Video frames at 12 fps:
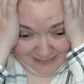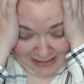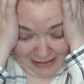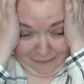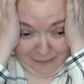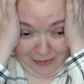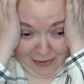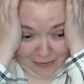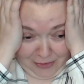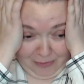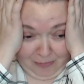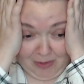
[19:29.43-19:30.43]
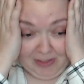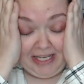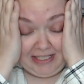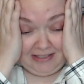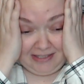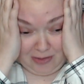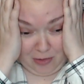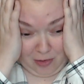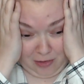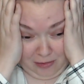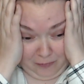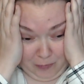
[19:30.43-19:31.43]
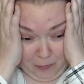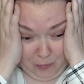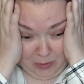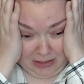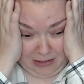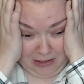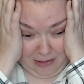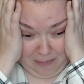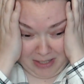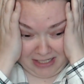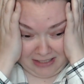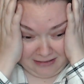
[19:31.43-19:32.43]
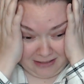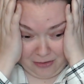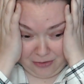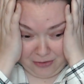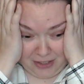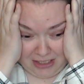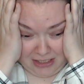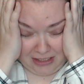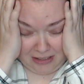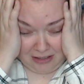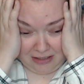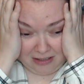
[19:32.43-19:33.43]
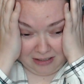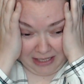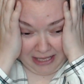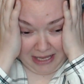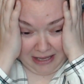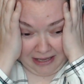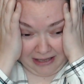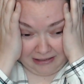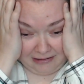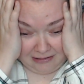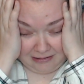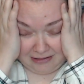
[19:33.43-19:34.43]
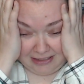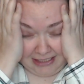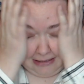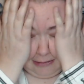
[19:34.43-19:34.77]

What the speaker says: If nothing will get solved with the Martha thing and like,